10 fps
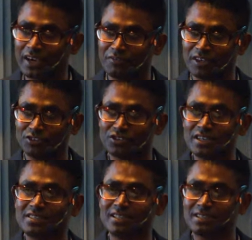can we
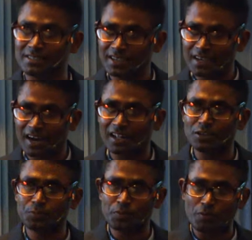address these
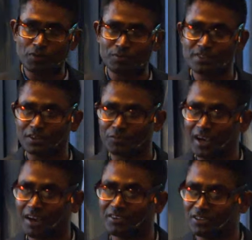other problems that we
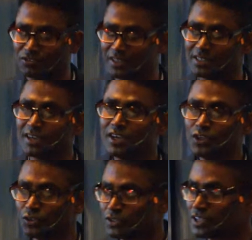haven't addressed
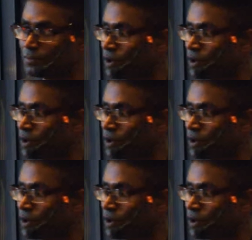using